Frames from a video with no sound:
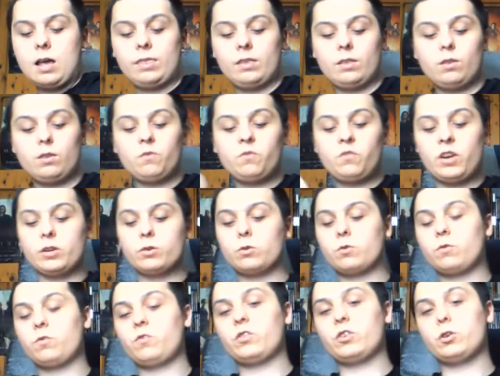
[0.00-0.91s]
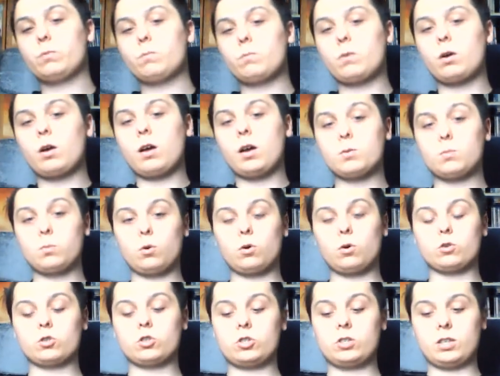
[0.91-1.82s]
And then the final film I
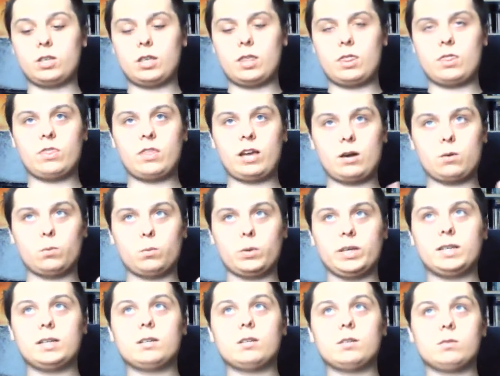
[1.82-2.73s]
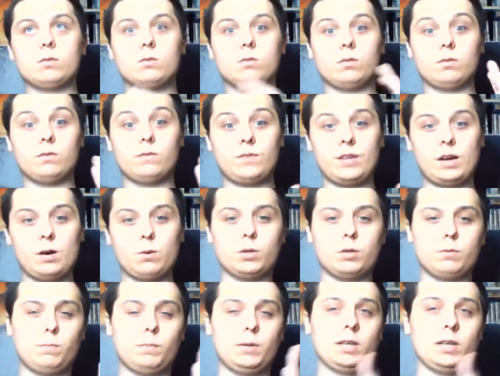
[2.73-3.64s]
watched that week
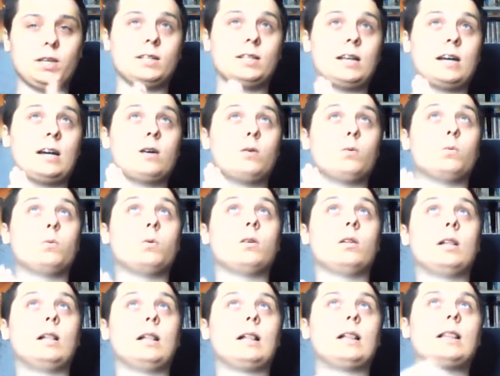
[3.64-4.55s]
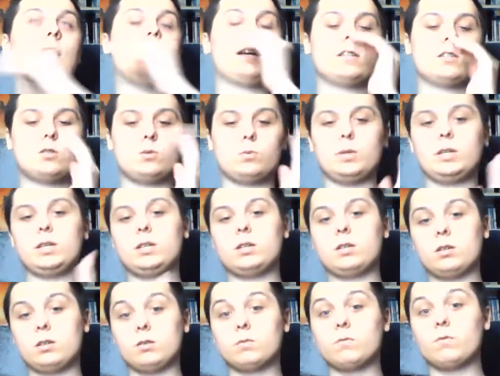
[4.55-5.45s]
being now last
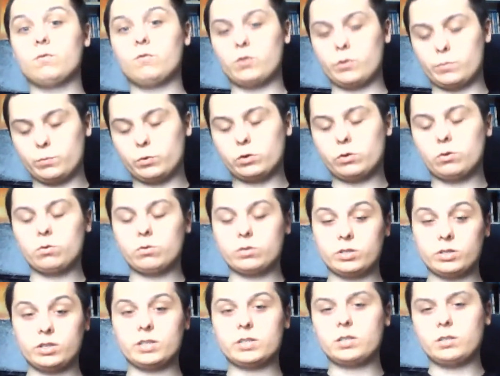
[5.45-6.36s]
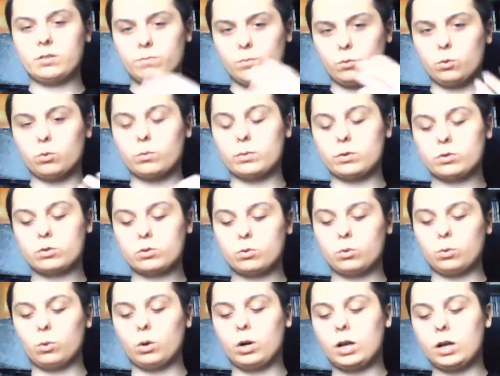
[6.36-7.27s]
week from recording this, I've
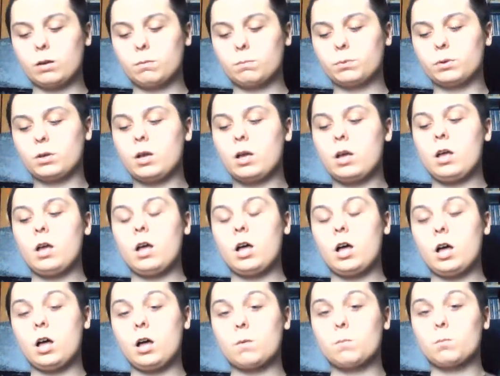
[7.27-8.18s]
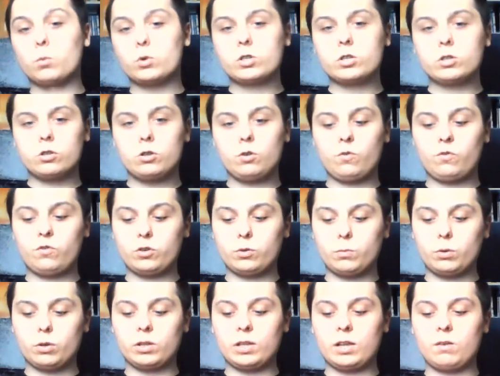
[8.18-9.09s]
almost caught up, was a new
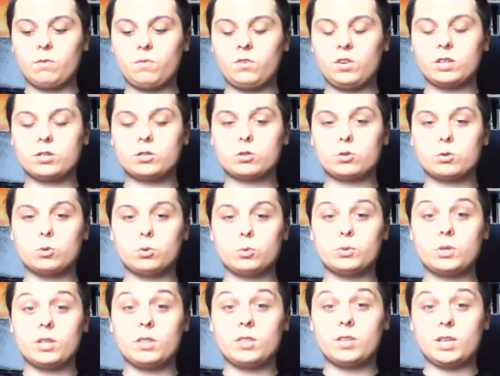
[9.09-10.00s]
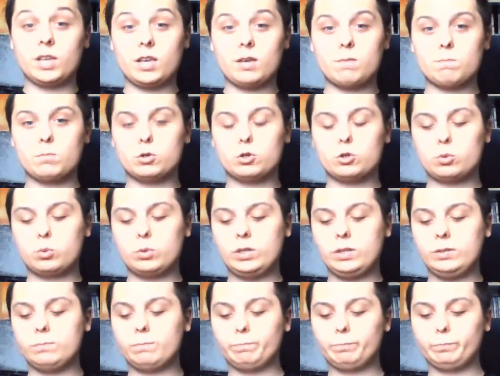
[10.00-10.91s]
film on Netflix called The
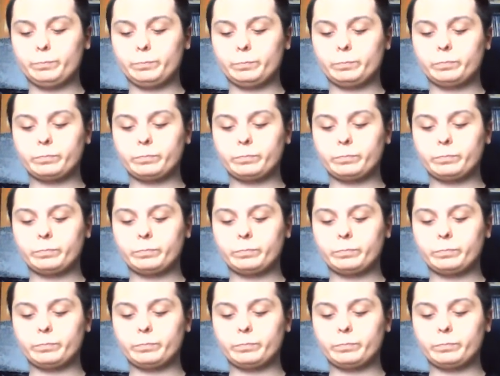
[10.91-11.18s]
In-Between.